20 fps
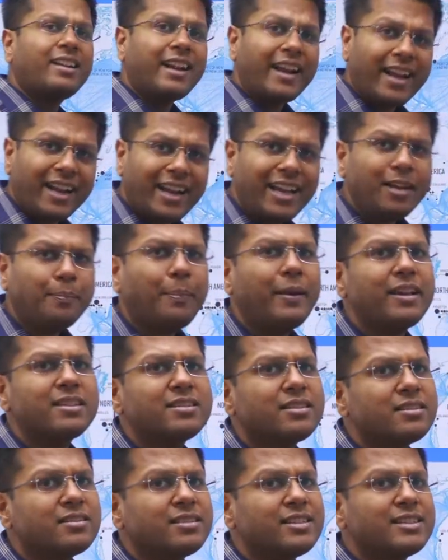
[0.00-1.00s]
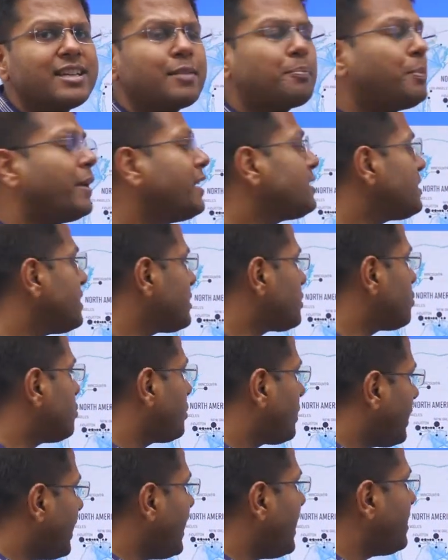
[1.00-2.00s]
trading places. These are places to
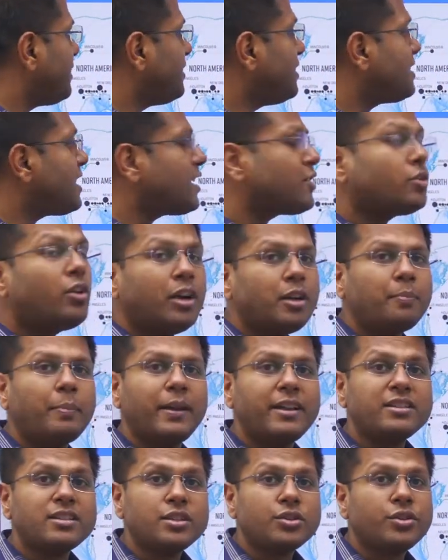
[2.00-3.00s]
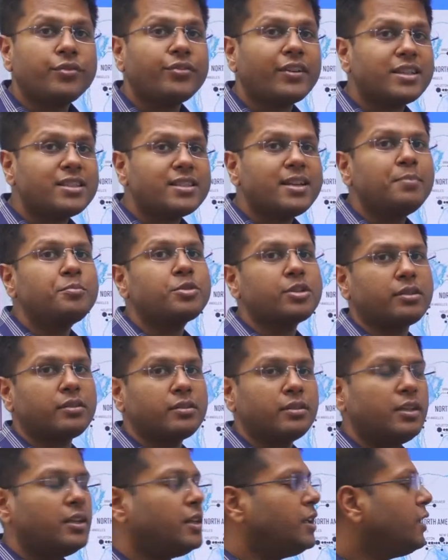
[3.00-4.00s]
trade. These are not places of consumption,
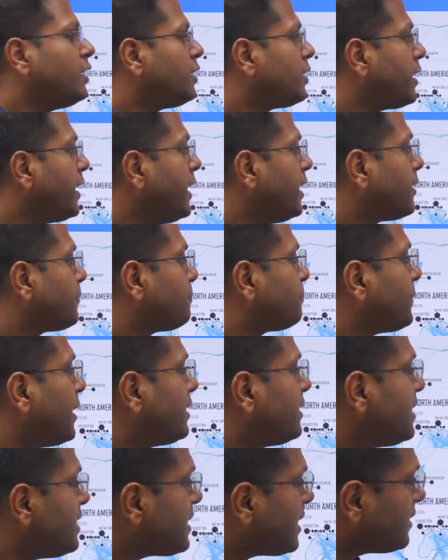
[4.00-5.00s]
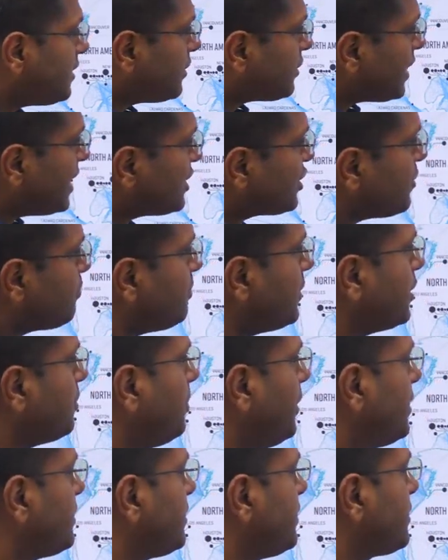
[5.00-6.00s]
right? And these are the transshipment
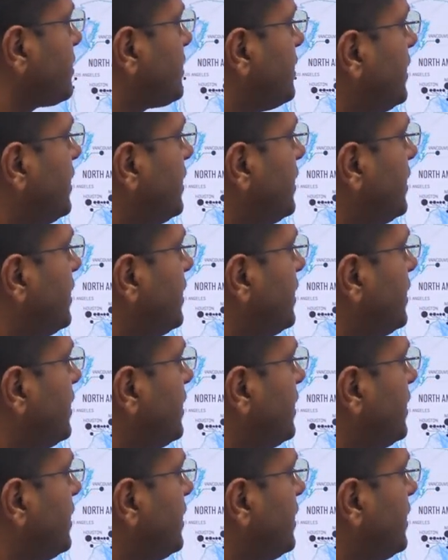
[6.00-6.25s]
places.